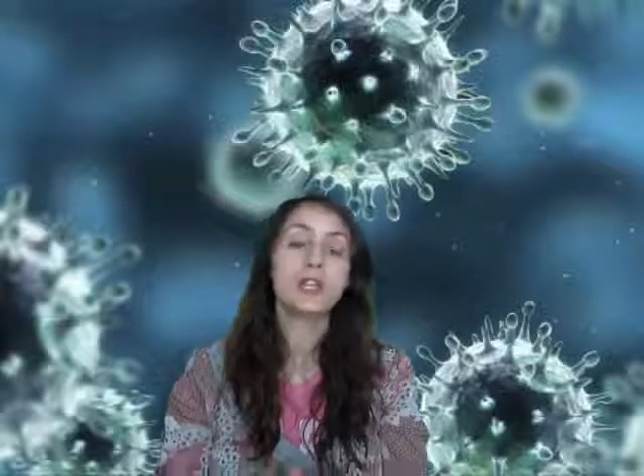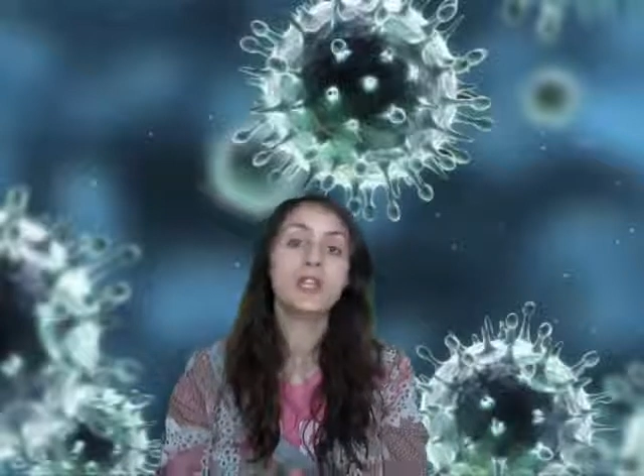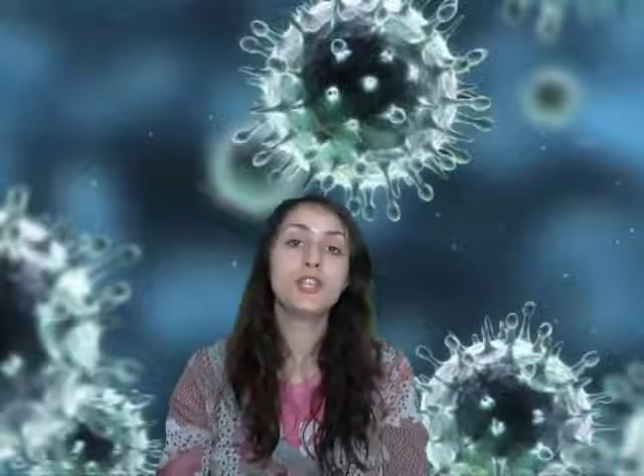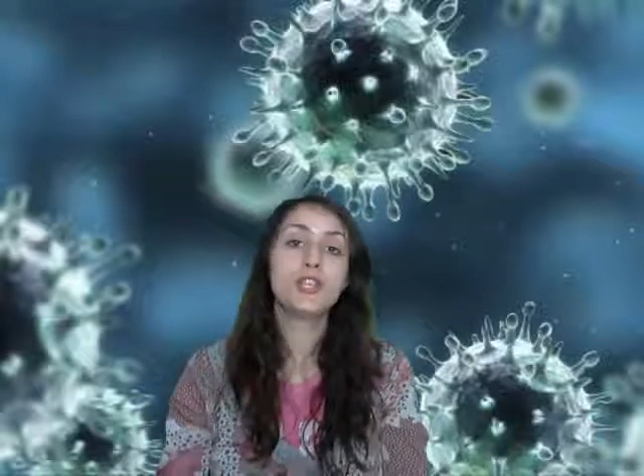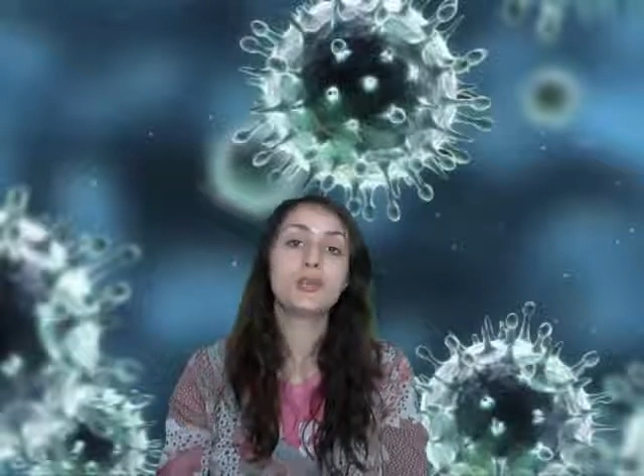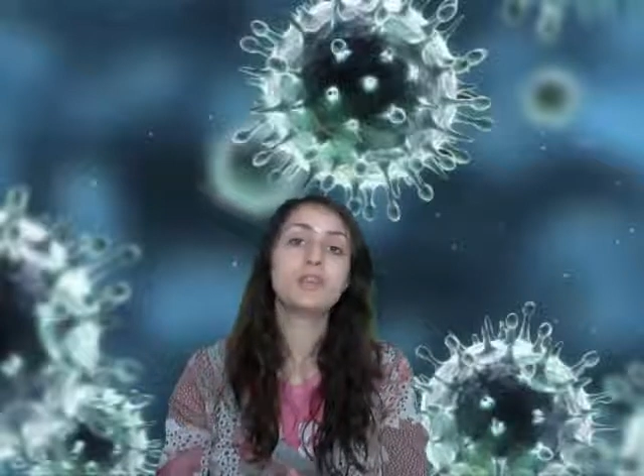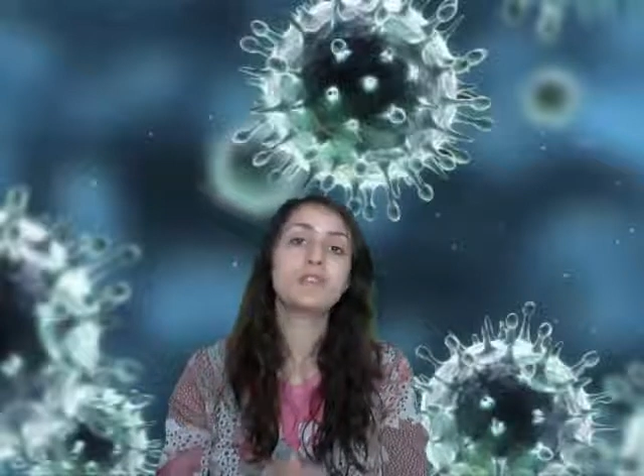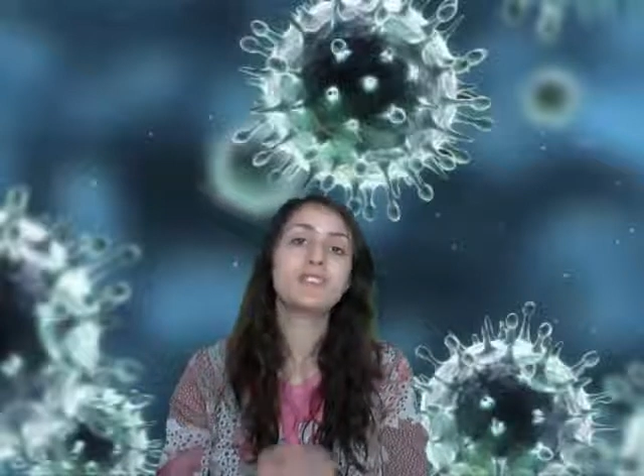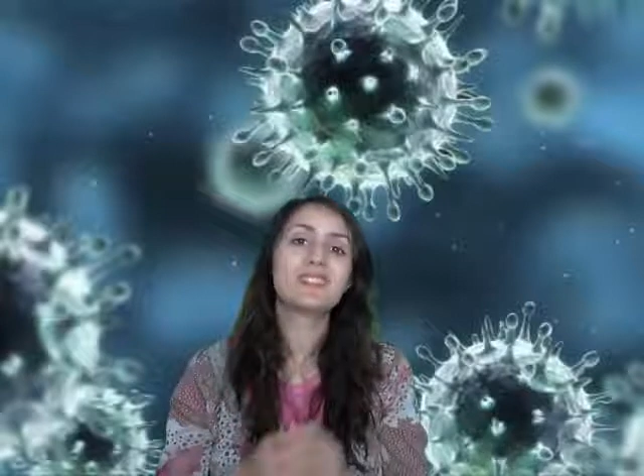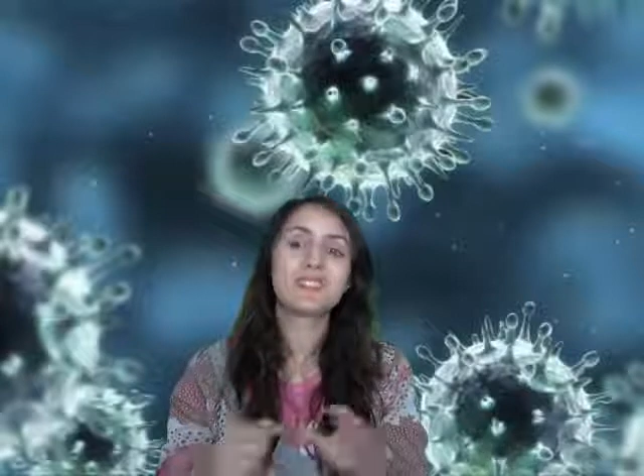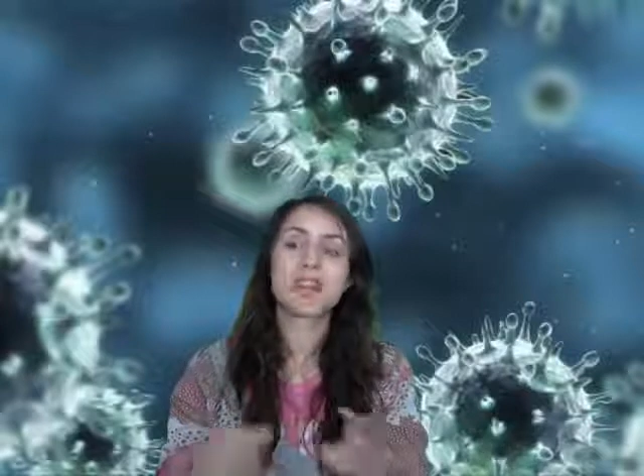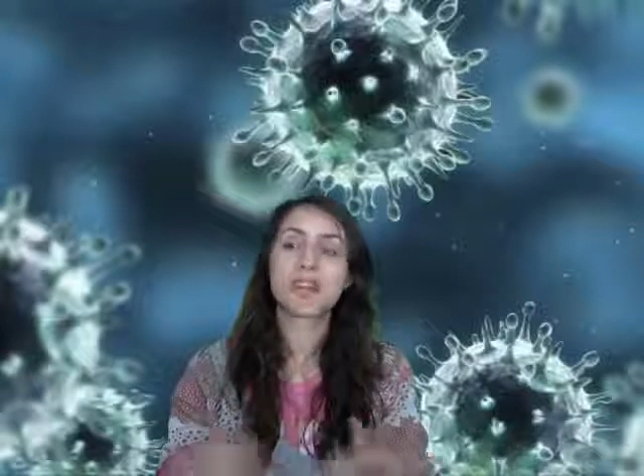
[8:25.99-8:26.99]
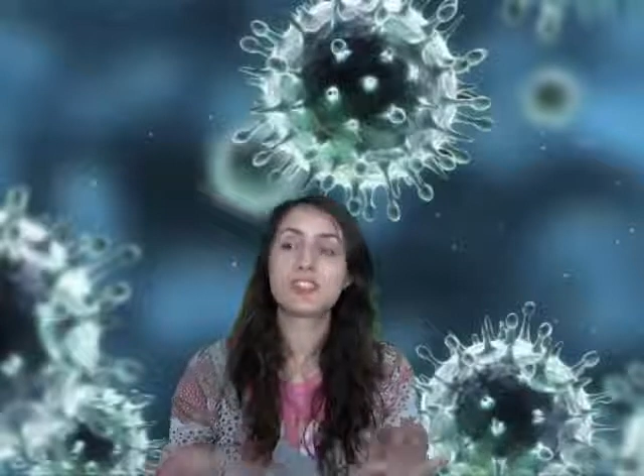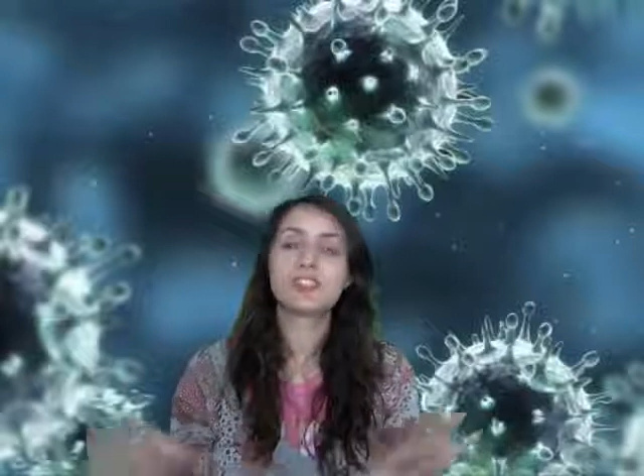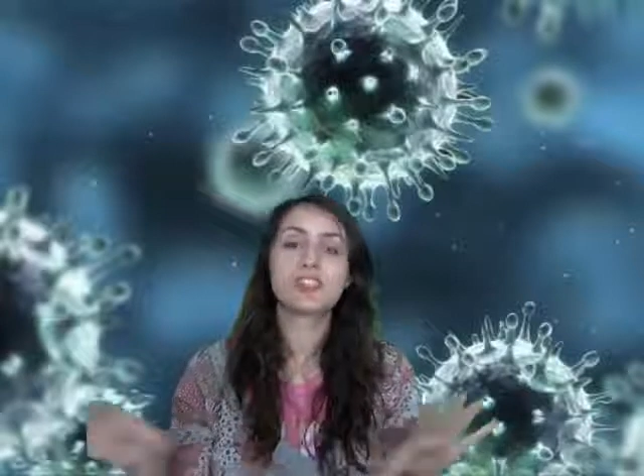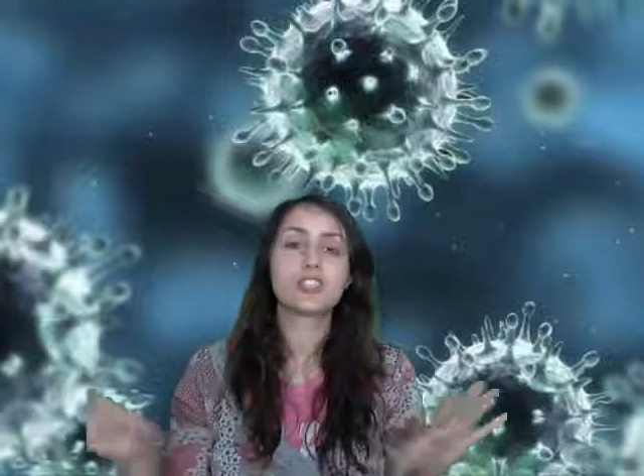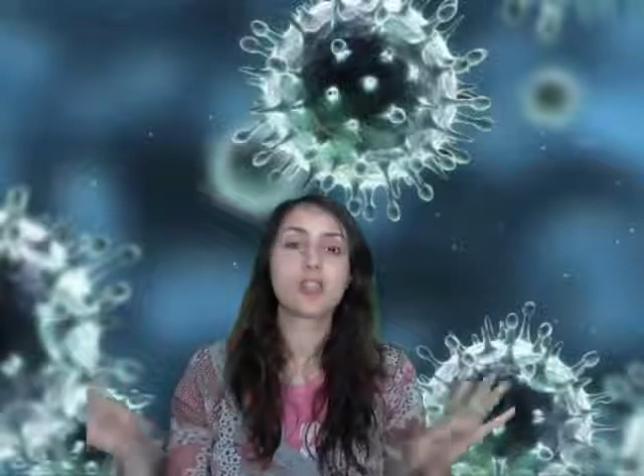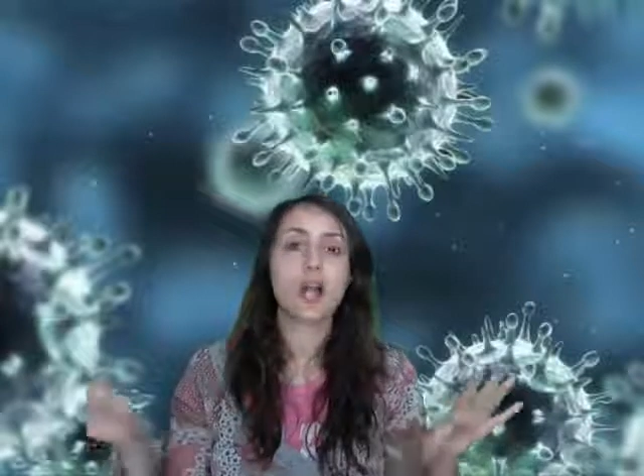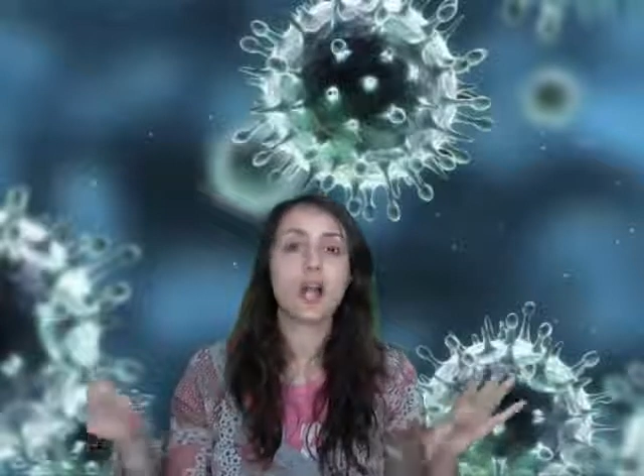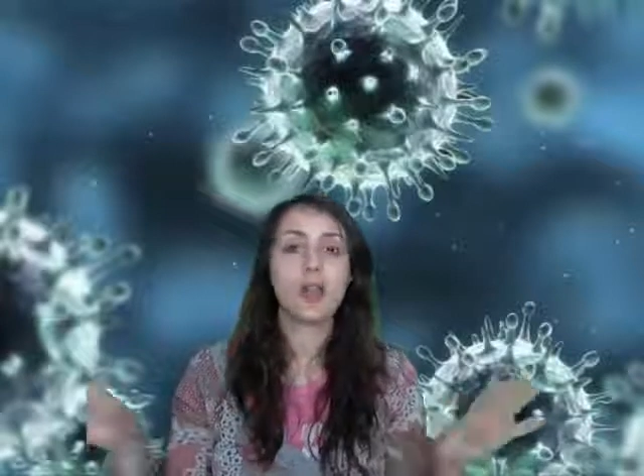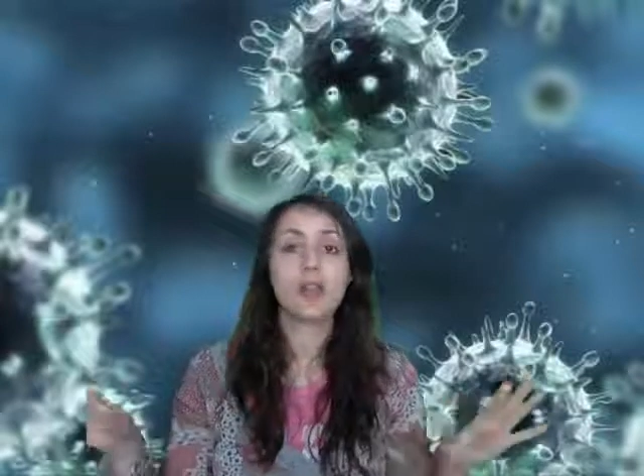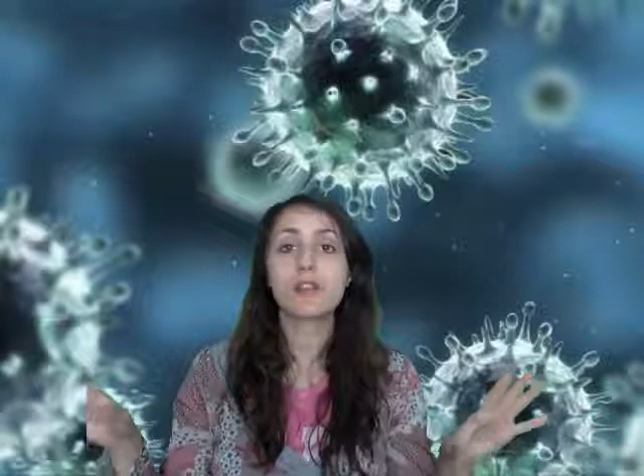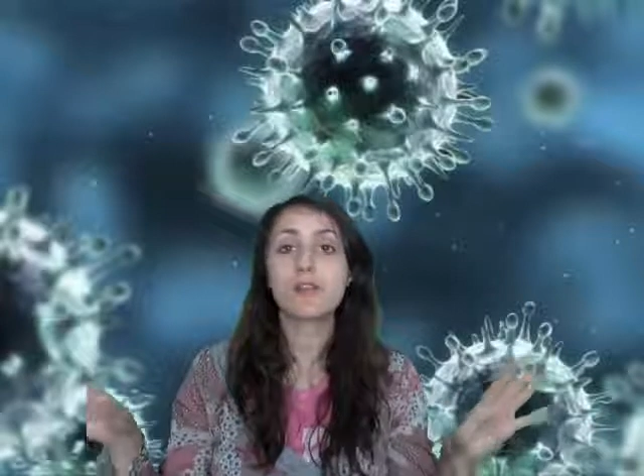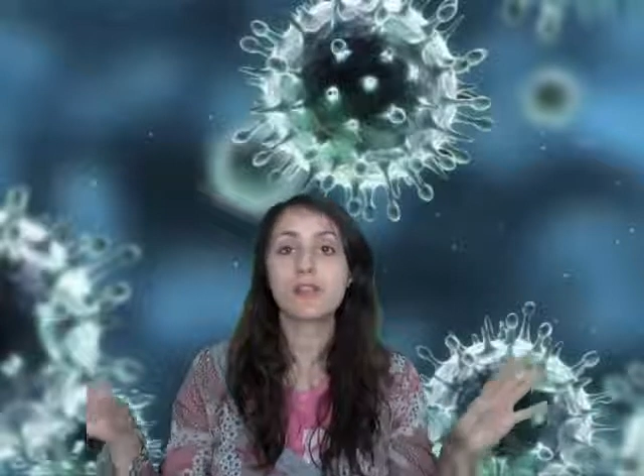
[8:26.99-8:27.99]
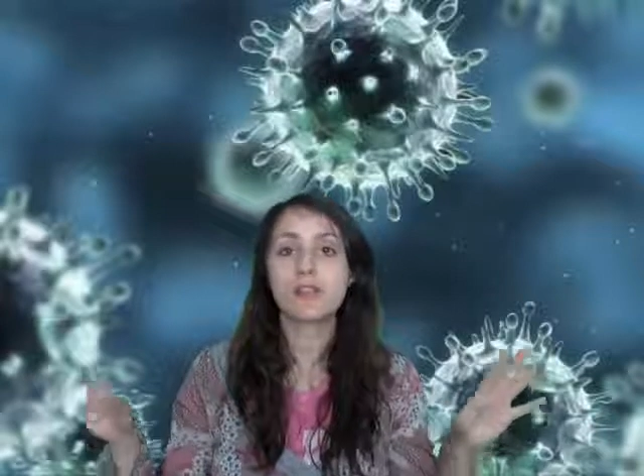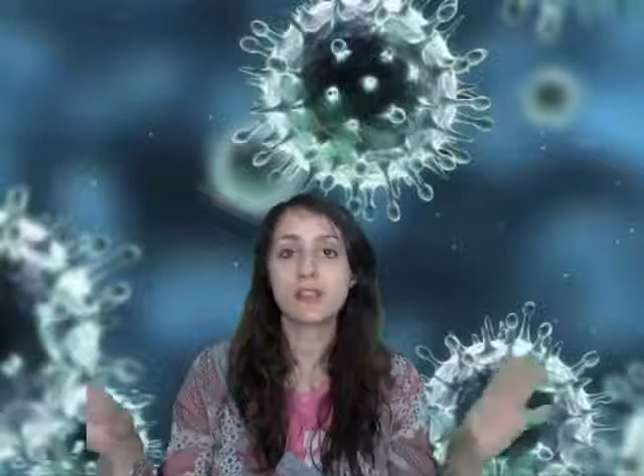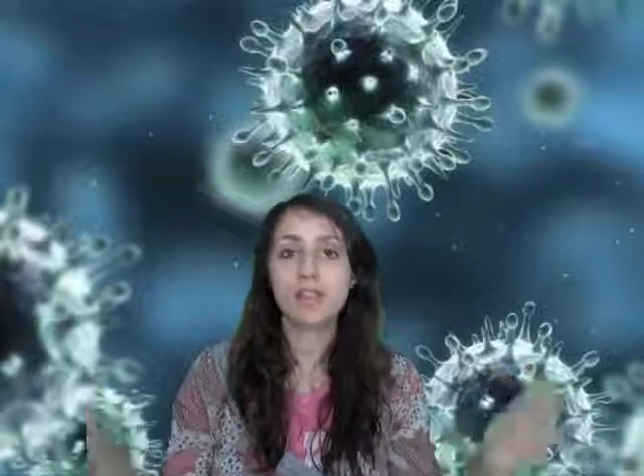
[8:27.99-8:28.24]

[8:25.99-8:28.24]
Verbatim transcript: you touch a lot of